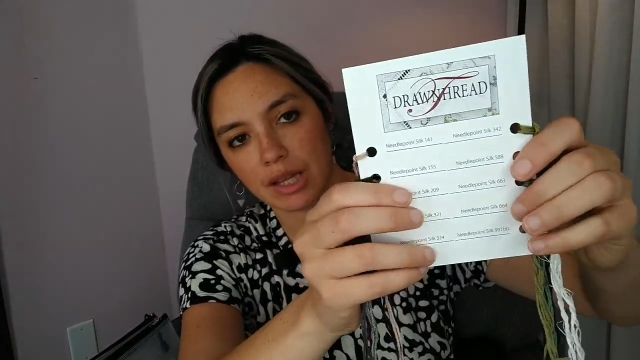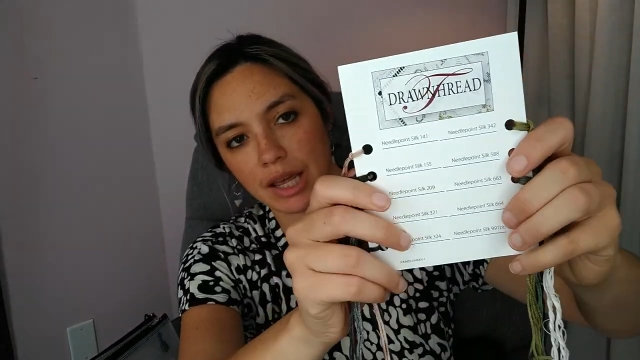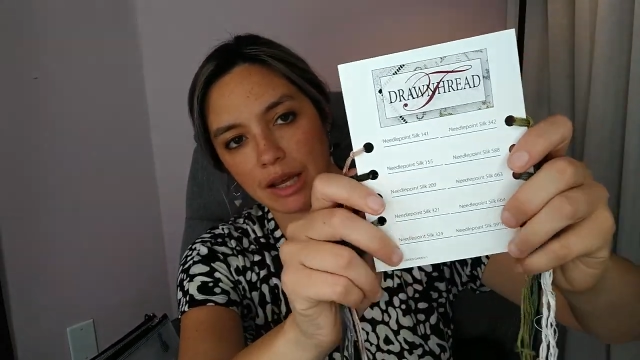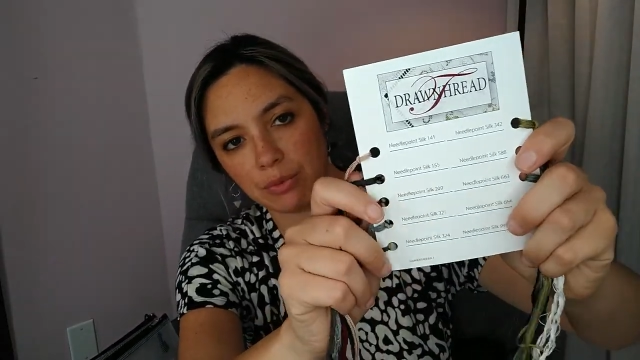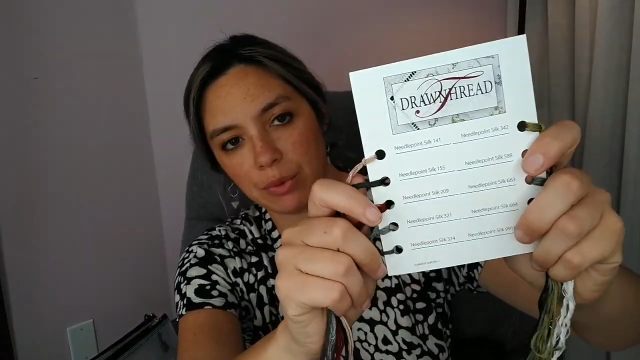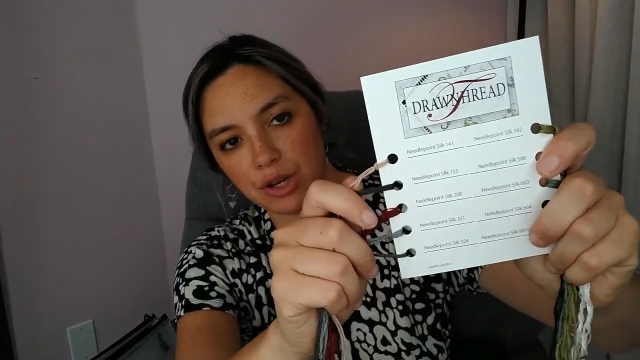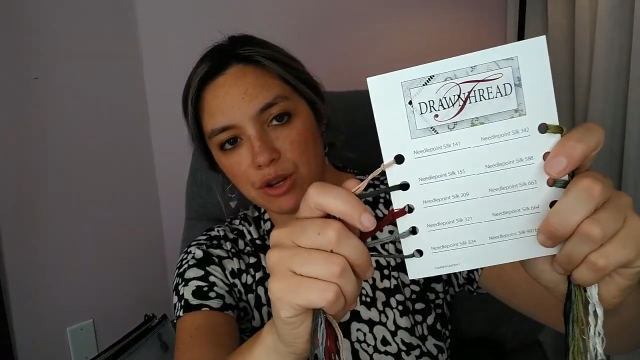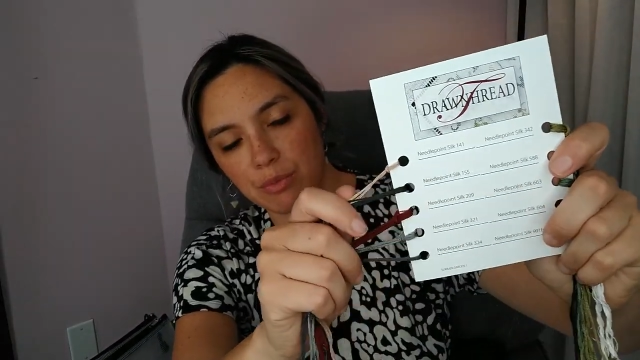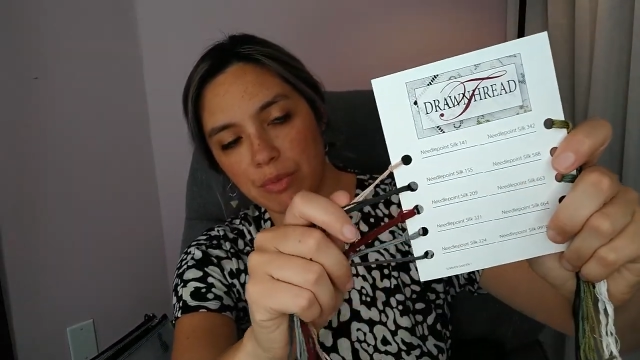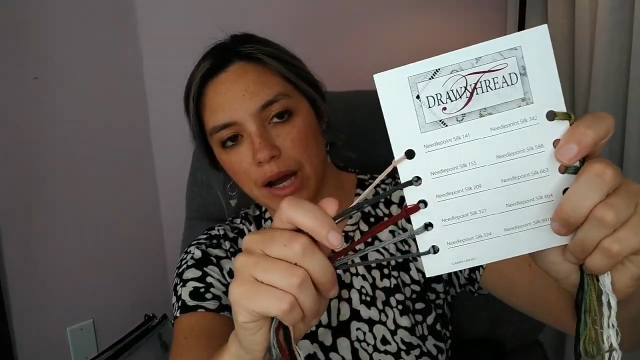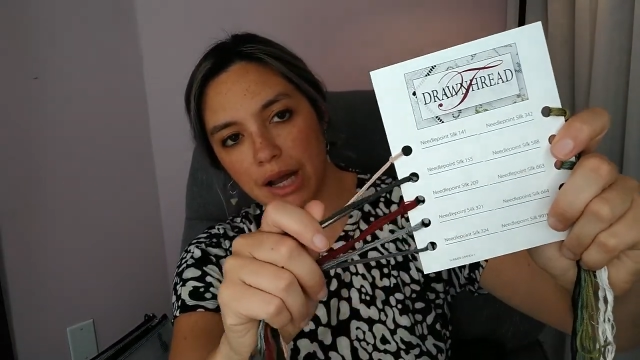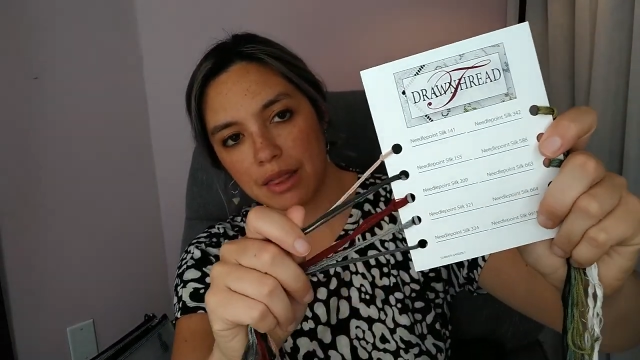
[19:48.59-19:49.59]
And when you
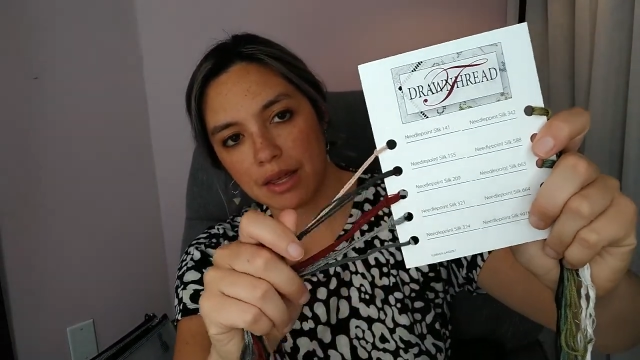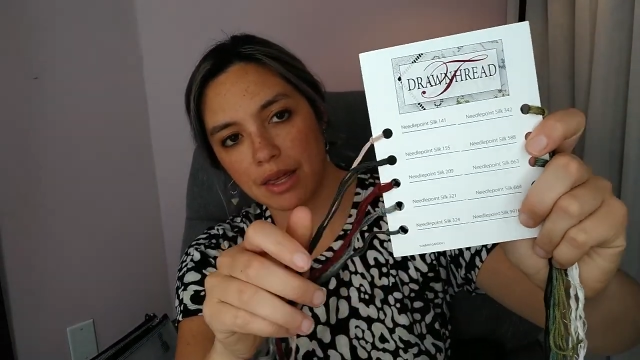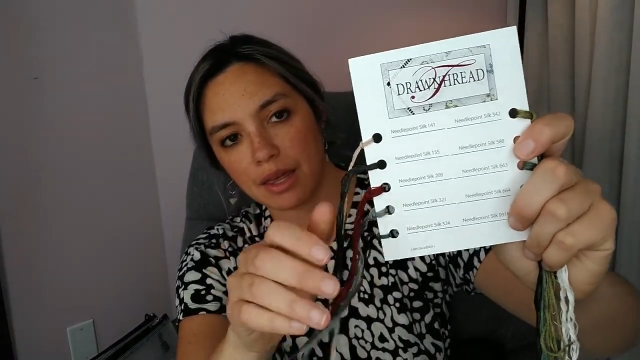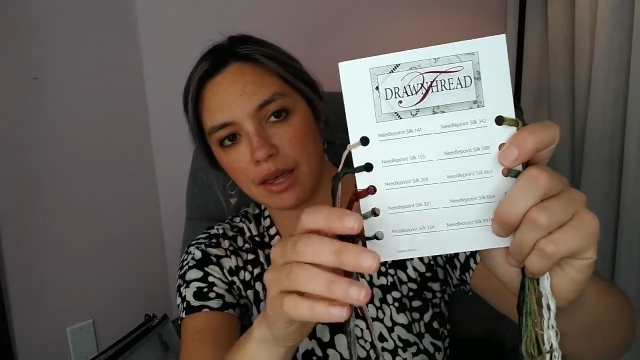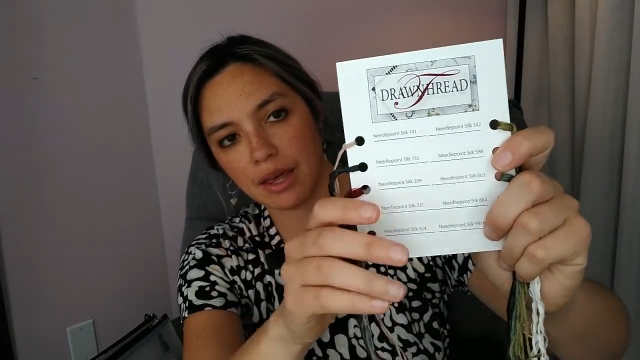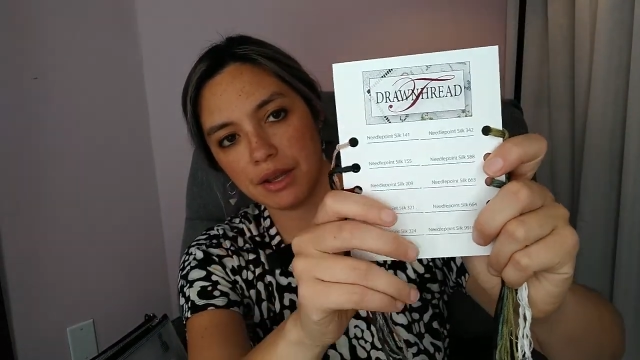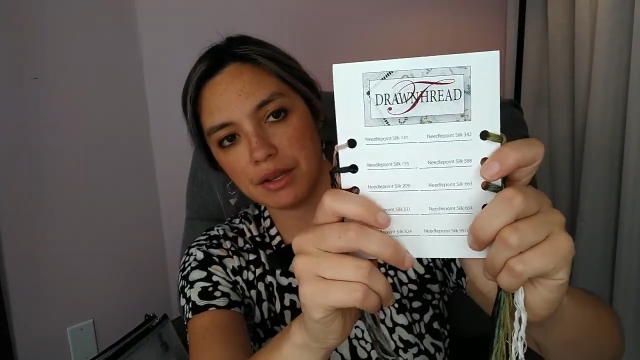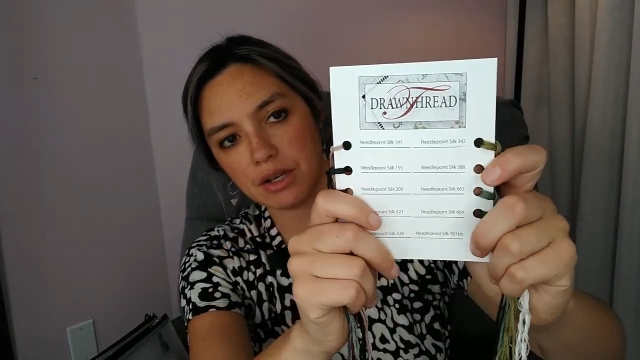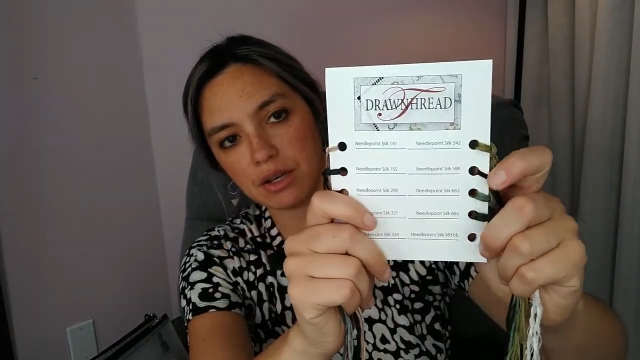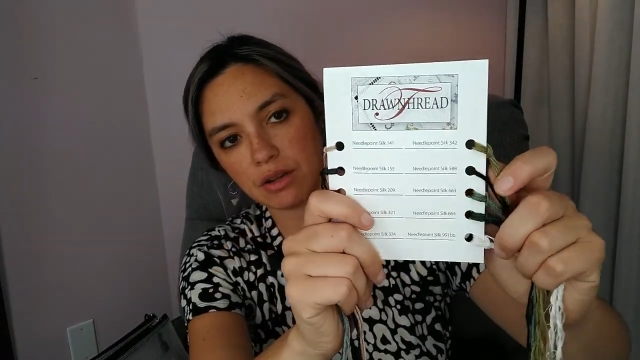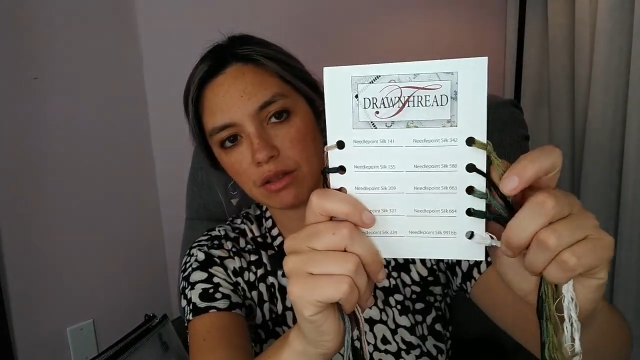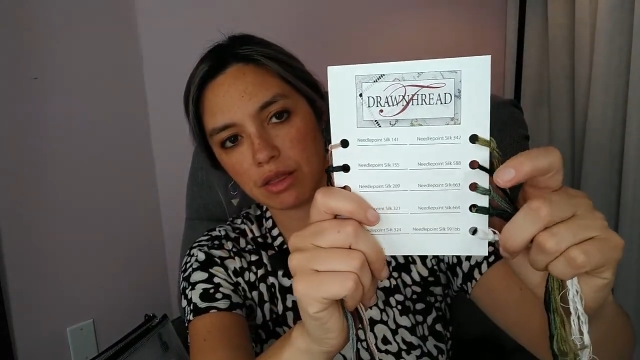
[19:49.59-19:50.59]
buy the kit
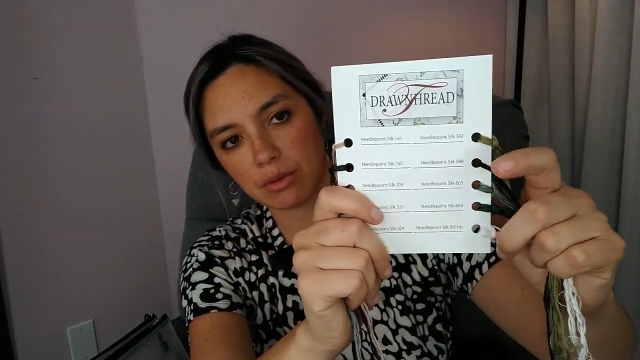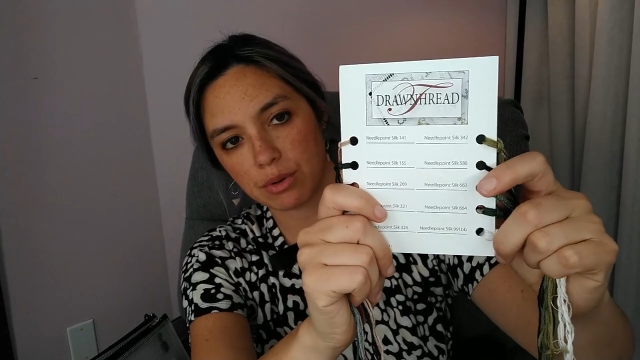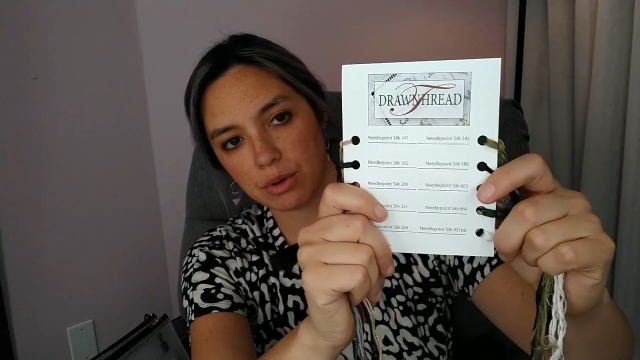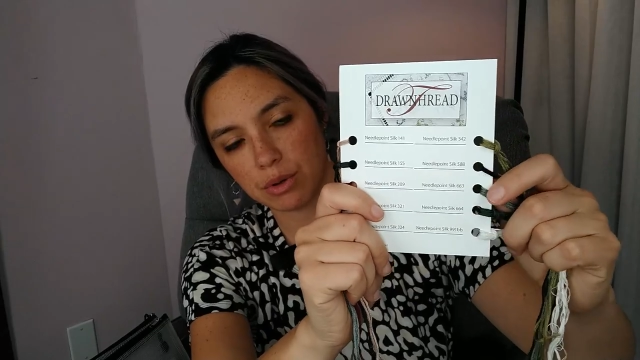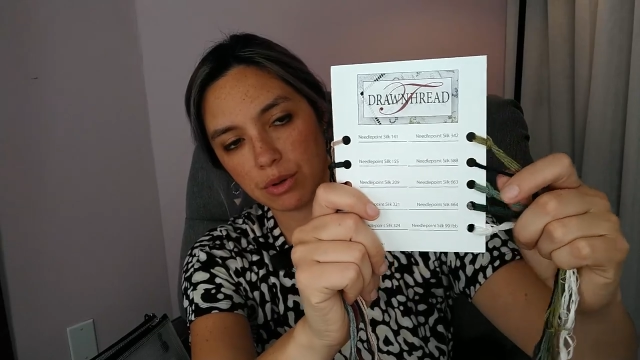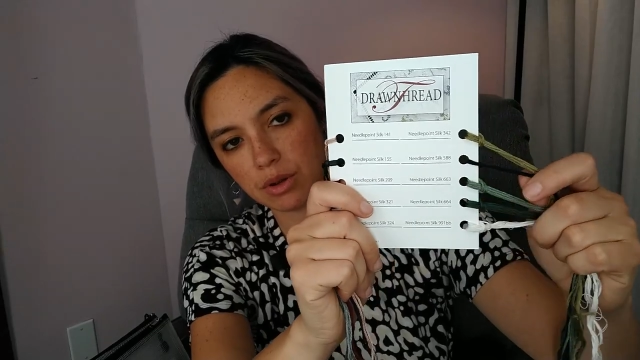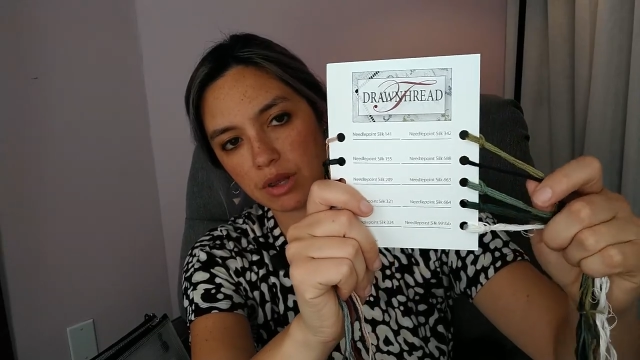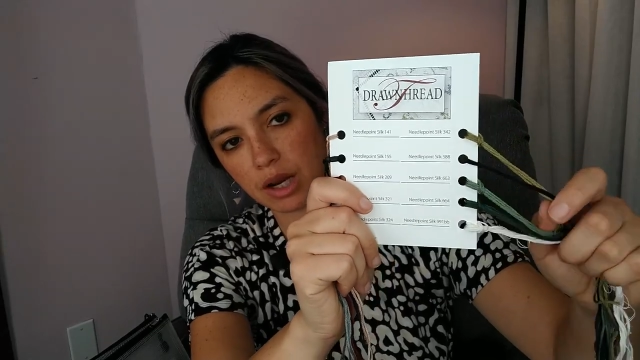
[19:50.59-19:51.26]
through